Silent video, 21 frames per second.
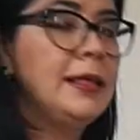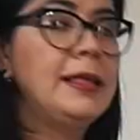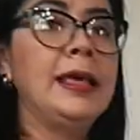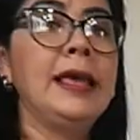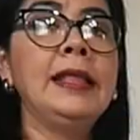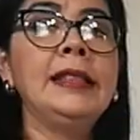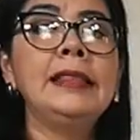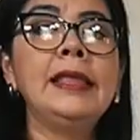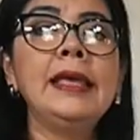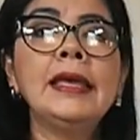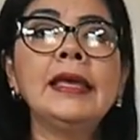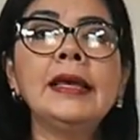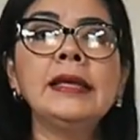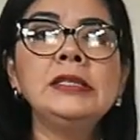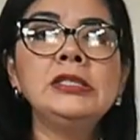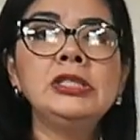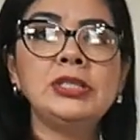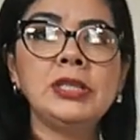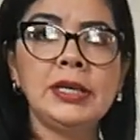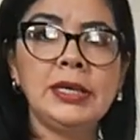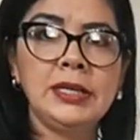And they
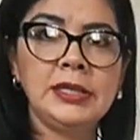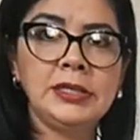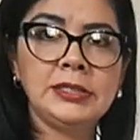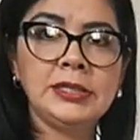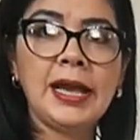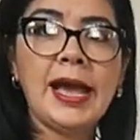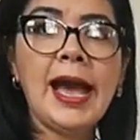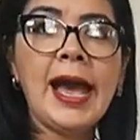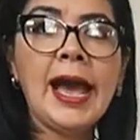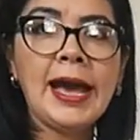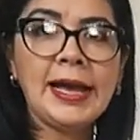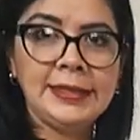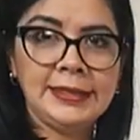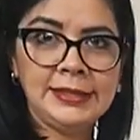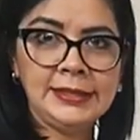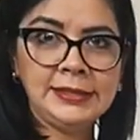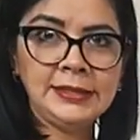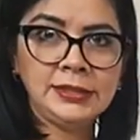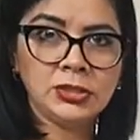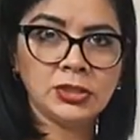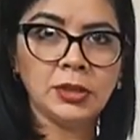can change
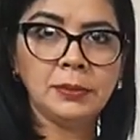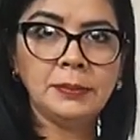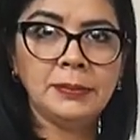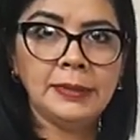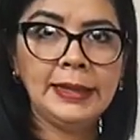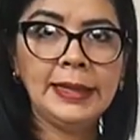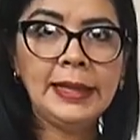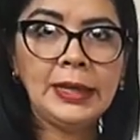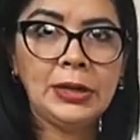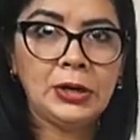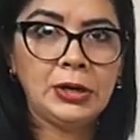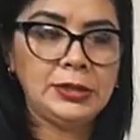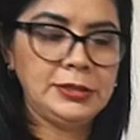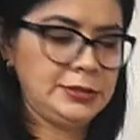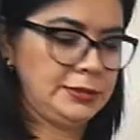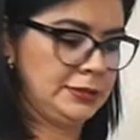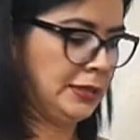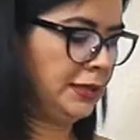adding some letters.